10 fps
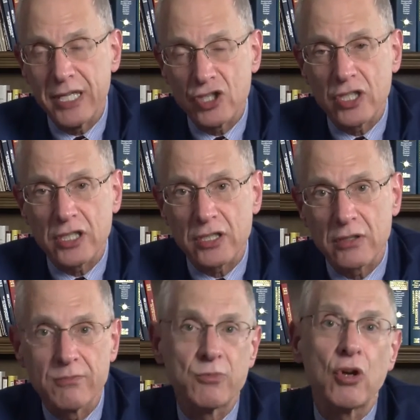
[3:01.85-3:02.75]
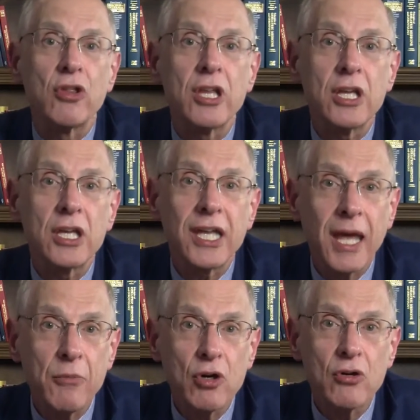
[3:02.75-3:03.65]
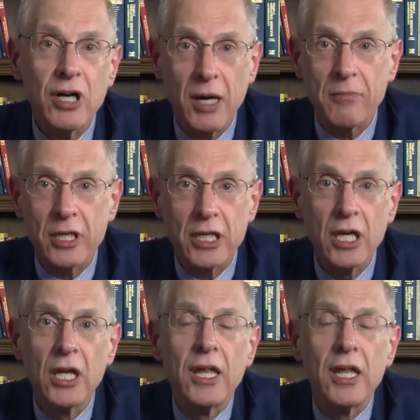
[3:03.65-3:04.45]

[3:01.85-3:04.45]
business. So the chemical company